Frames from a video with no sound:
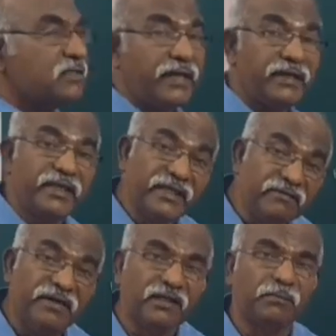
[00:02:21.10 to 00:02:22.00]
is an
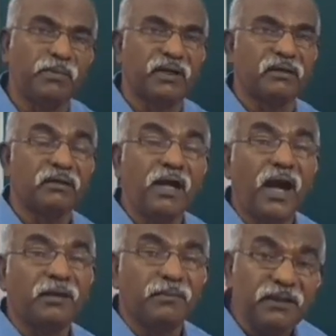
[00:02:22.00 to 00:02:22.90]
even number,
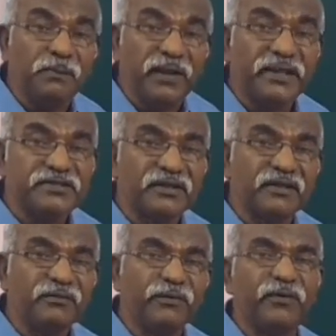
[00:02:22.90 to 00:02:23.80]
on
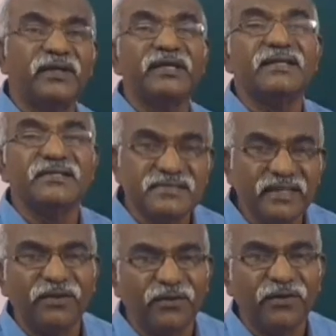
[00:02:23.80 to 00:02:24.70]
multiplication, we will get
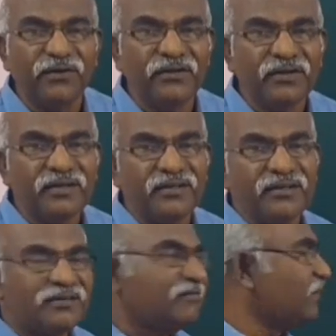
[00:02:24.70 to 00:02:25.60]
0,
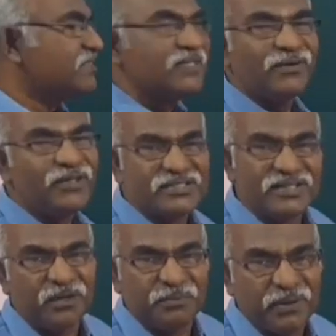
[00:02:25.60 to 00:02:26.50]
but 0
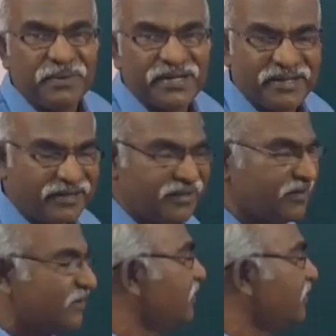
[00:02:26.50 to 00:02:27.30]
is not permitted.